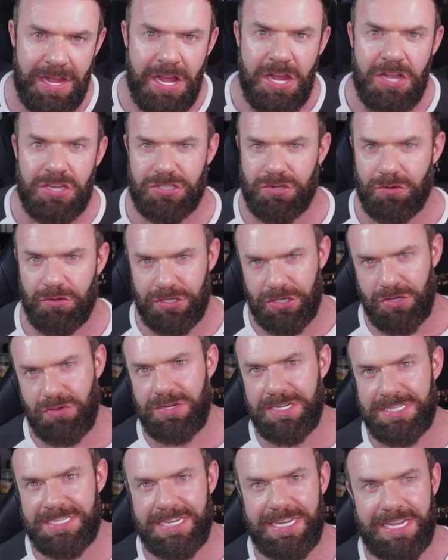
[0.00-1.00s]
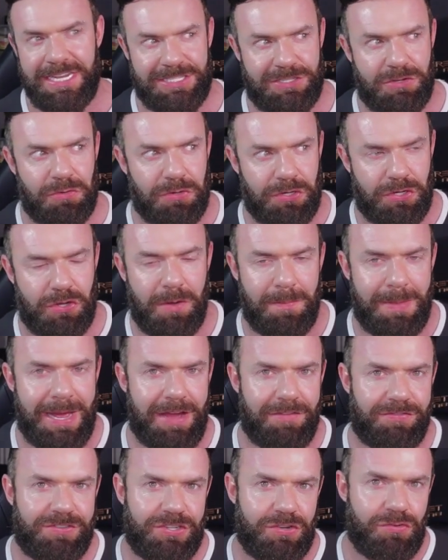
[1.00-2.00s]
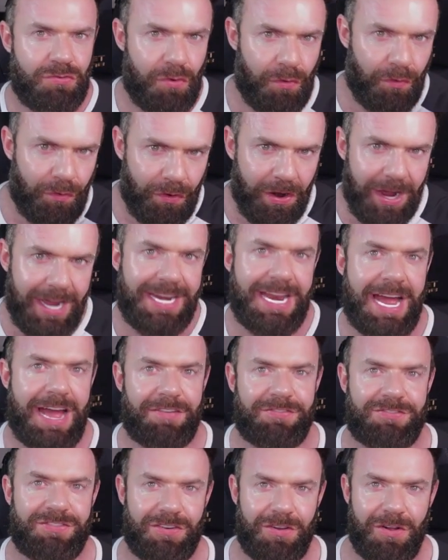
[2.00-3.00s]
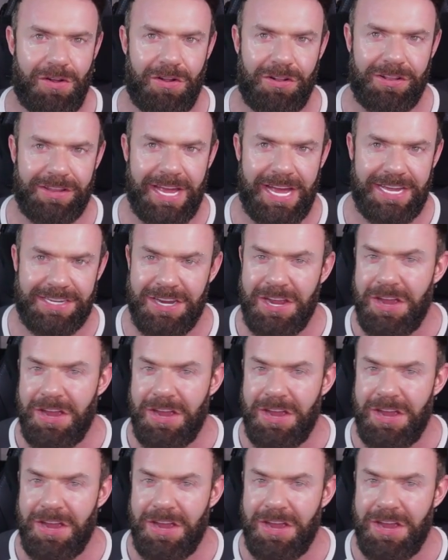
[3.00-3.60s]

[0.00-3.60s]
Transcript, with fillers: So Unity is going to come after you right after all that,